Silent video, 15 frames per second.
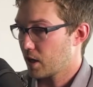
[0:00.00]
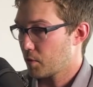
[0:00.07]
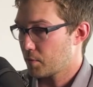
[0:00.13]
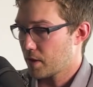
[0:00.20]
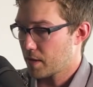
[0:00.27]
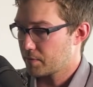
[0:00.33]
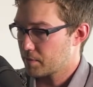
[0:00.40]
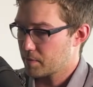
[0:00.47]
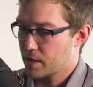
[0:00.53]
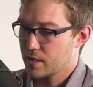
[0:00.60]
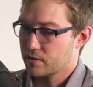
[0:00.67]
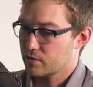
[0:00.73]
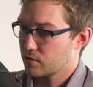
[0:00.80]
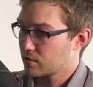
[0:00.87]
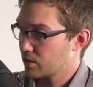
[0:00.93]

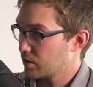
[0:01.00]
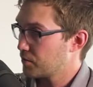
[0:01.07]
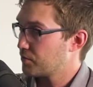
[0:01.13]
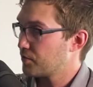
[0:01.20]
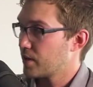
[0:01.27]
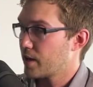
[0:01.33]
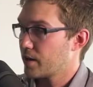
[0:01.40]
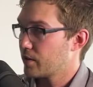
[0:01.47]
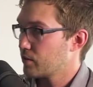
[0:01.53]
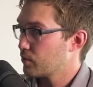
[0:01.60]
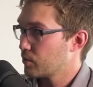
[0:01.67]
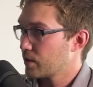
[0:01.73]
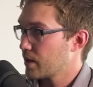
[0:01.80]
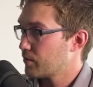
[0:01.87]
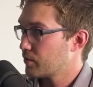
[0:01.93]
optimize or solidify or
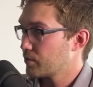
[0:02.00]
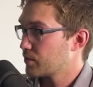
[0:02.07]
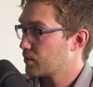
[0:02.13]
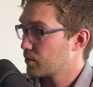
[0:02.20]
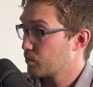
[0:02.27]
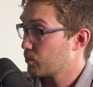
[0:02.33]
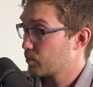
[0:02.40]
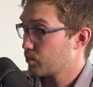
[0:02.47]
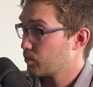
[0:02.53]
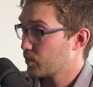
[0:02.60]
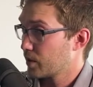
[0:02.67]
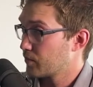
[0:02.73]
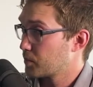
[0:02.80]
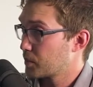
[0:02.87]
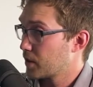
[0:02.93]
whatever to
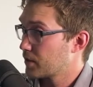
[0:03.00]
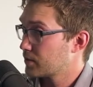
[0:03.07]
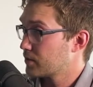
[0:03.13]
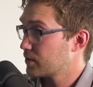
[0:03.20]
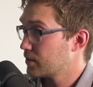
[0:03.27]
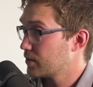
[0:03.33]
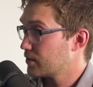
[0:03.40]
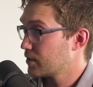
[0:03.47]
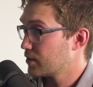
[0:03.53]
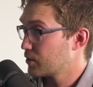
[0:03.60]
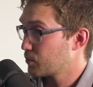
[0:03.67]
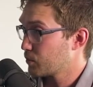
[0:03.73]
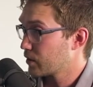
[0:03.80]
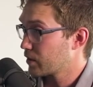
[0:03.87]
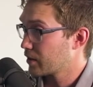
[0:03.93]
whatever process it is that you're
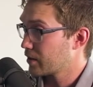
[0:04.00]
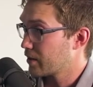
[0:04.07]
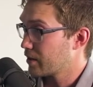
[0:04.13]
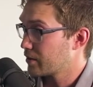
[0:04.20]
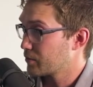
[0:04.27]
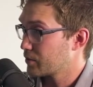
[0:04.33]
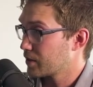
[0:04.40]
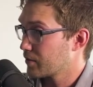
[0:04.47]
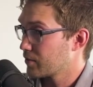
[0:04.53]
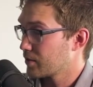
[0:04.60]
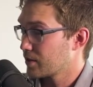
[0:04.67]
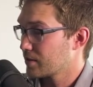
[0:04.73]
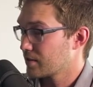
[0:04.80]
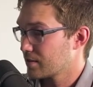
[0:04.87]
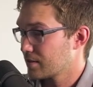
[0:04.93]
working on or whatever,
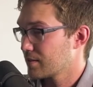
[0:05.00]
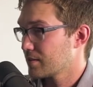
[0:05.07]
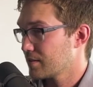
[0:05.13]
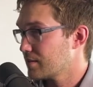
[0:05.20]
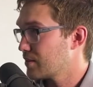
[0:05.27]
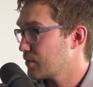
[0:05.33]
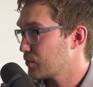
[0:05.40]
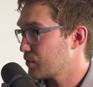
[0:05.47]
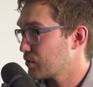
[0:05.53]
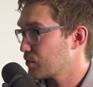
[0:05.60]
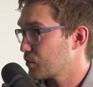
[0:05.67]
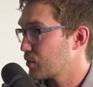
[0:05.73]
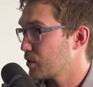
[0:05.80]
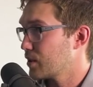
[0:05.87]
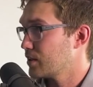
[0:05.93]
then different
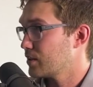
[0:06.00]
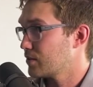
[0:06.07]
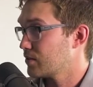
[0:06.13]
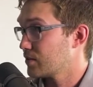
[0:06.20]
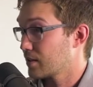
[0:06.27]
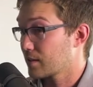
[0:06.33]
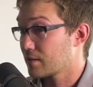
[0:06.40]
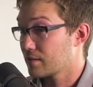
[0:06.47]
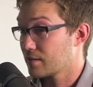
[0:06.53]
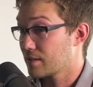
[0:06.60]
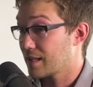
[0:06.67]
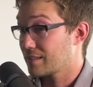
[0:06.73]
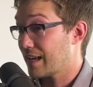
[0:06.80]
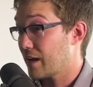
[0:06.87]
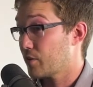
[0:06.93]
story. And this is like,
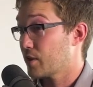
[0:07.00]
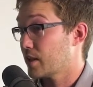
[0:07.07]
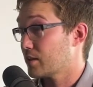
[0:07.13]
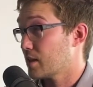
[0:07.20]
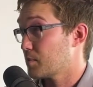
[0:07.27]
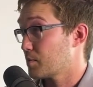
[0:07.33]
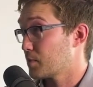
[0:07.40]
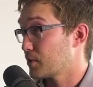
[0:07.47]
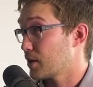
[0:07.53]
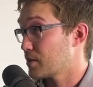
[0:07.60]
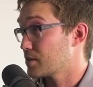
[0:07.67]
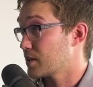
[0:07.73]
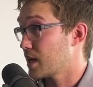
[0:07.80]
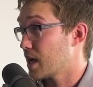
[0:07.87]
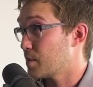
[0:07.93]
that's how that type of
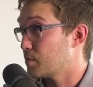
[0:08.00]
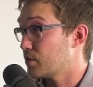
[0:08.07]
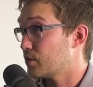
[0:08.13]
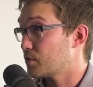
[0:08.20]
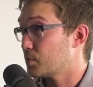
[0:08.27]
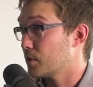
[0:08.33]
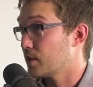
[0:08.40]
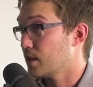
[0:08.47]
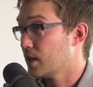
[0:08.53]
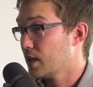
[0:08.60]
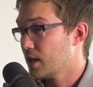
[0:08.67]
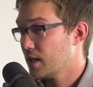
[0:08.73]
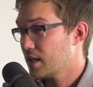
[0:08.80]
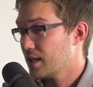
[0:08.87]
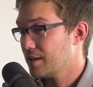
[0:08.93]
progression happens. But
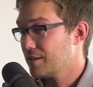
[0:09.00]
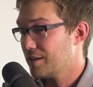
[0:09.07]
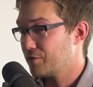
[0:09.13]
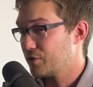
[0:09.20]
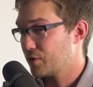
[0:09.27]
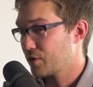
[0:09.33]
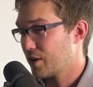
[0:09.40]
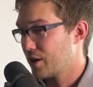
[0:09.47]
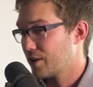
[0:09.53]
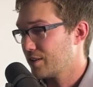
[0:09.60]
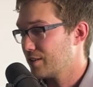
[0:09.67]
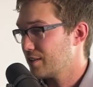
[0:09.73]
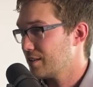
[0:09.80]
if you're on